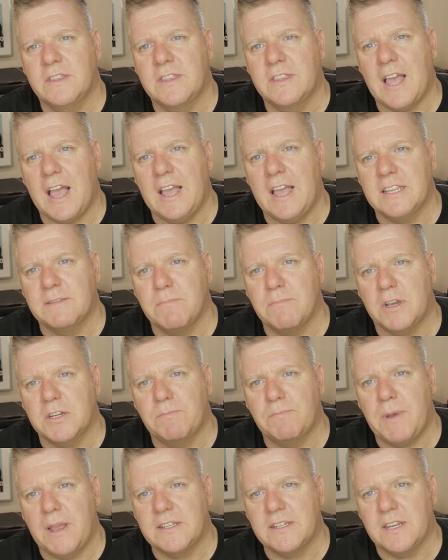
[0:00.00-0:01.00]
That is
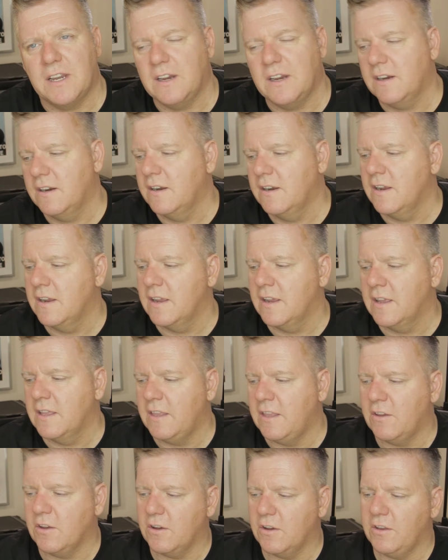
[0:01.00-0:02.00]
much better.
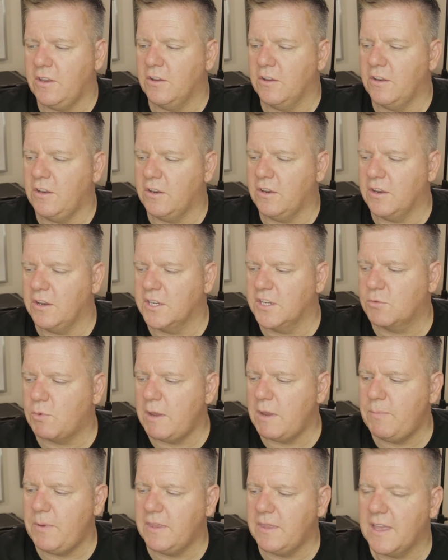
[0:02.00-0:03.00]
You get your
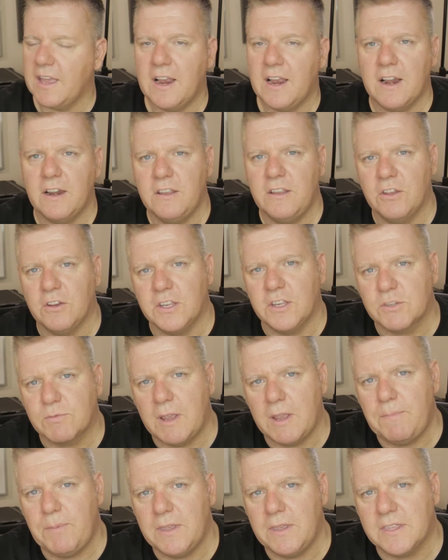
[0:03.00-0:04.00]
swipey there, you get your
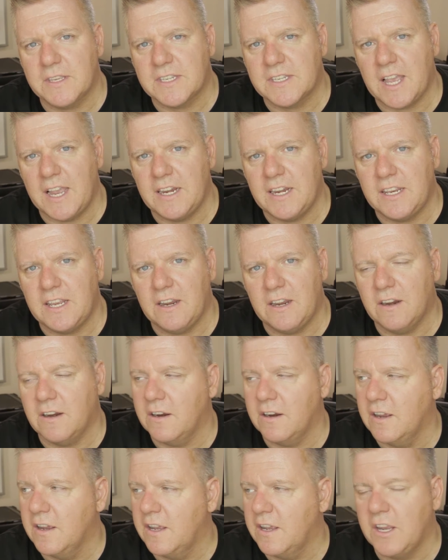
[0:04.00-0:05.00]
swipey at the side
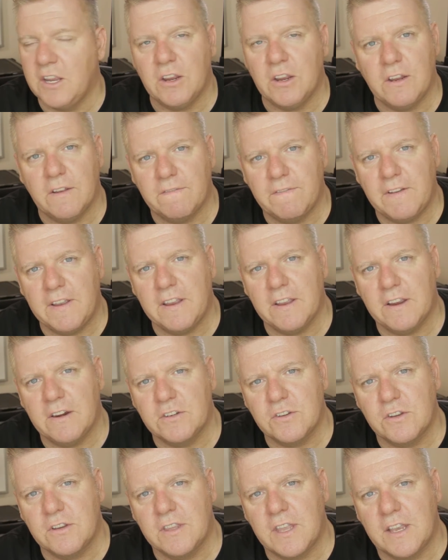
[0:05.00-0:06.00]
here, you get your finger
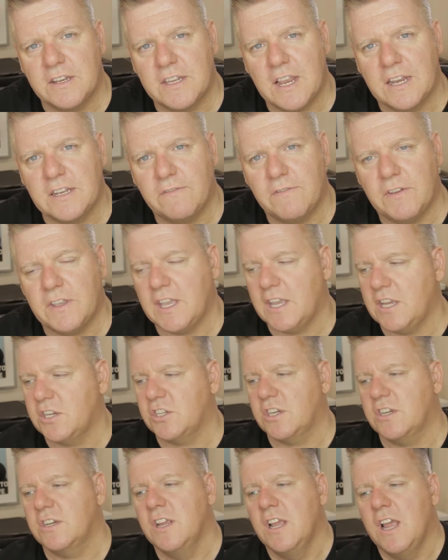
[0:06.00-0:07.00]
doing the
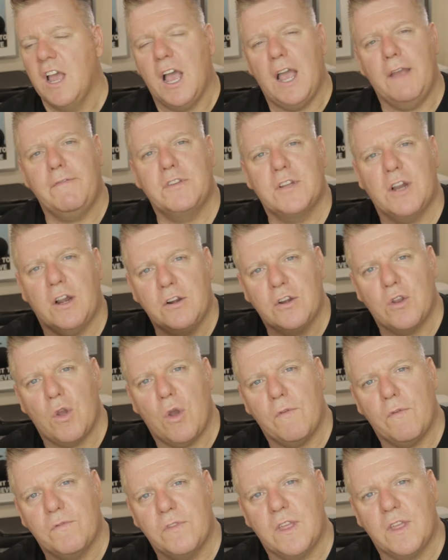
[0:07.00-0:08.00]
identification. I've turned
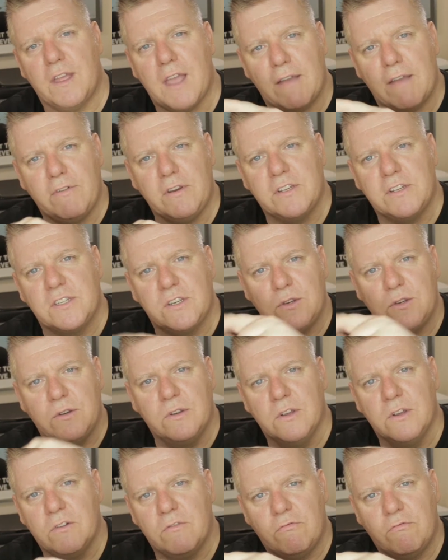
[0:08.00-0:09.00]
off the having to
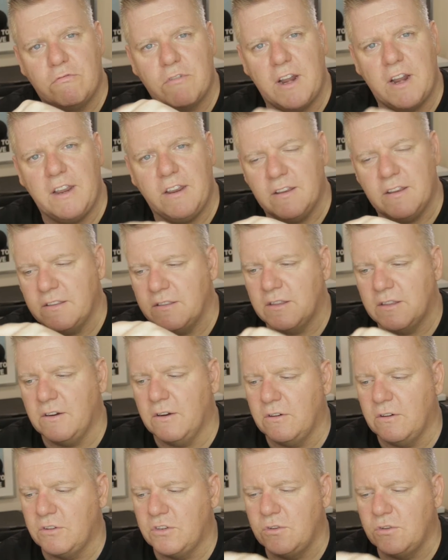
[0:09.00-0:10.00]
write
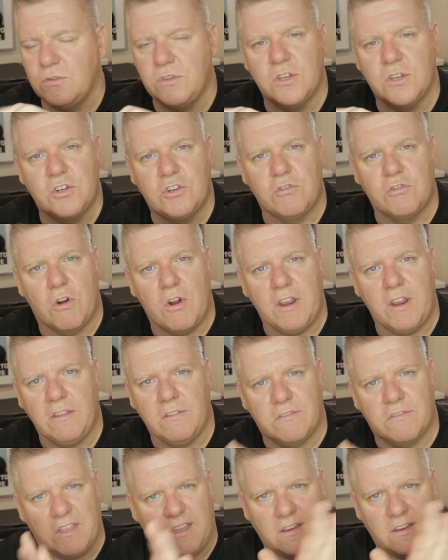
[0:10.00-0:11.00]
there or do the drawing
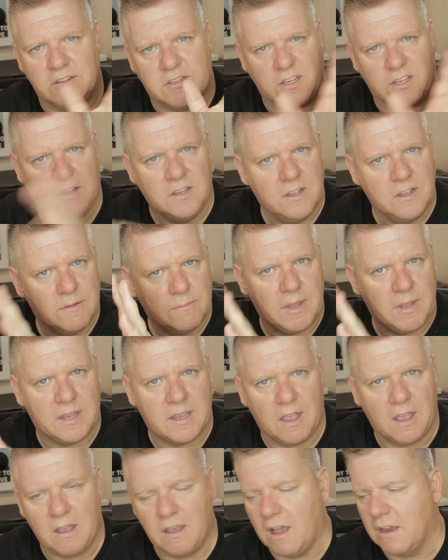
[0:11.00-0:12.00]
thing to
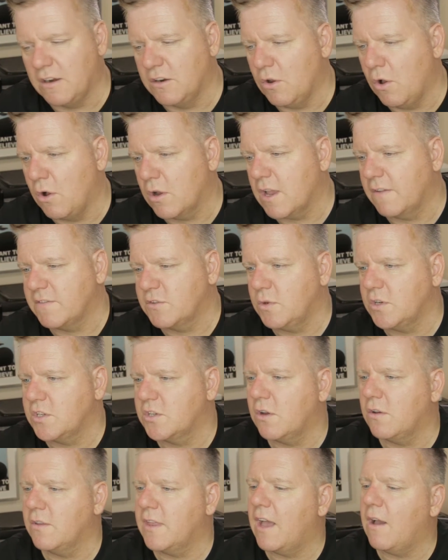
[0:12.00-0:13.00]
make it unlock. I've
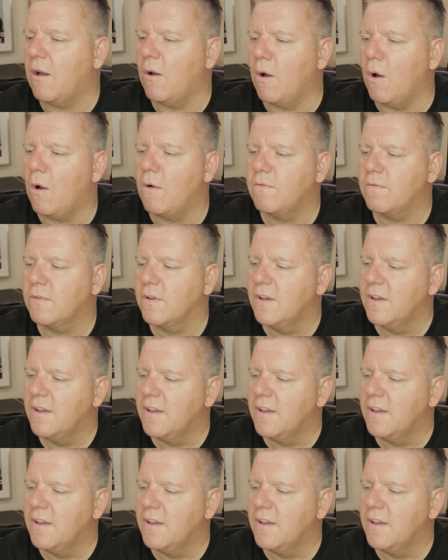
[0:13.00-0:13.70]
switched all that off.